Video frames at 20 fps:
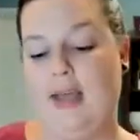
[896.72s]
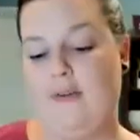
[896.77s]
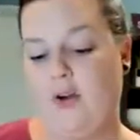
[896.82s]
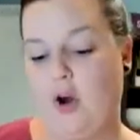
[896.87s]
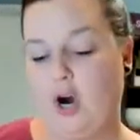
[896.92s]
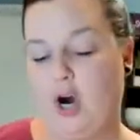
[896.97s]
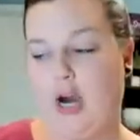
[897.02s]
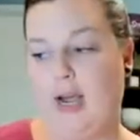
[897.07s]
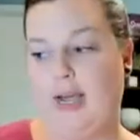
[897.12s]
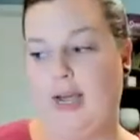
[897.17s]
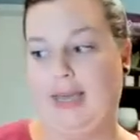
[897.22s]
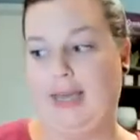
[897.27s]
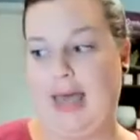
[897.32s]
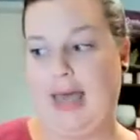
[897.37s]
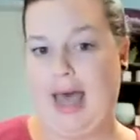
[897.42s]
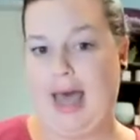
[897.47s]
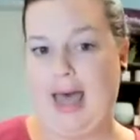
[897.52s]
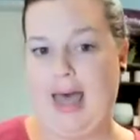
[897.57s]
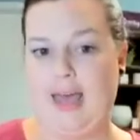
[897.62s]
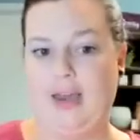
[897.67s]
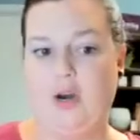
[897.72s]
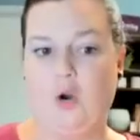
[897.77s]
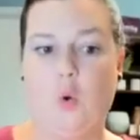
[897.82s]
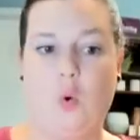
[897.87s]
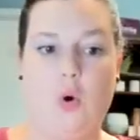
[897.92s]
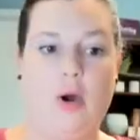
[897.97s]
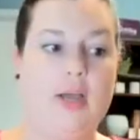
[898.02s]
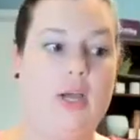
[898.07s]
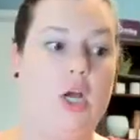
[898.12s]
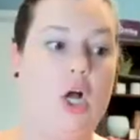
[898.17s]
of give her a guide
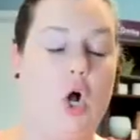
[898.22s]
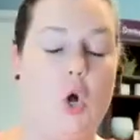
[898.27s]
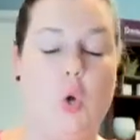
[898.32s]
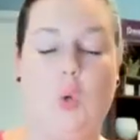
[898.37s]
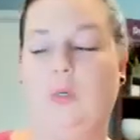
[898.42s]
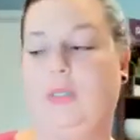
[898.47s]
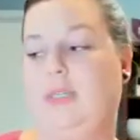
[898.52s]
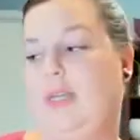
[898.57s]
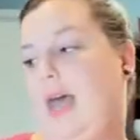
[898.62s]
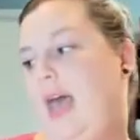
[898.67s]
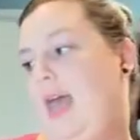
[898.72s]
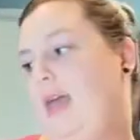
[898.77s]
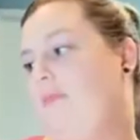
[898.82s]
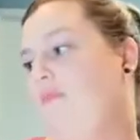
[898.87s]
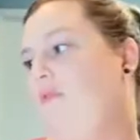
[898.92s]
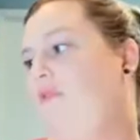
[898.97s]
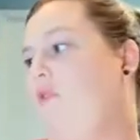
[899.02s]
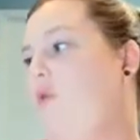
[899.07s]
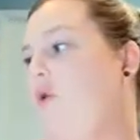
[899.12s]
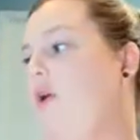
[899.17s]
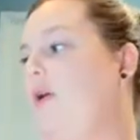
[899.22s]
or a goal to aim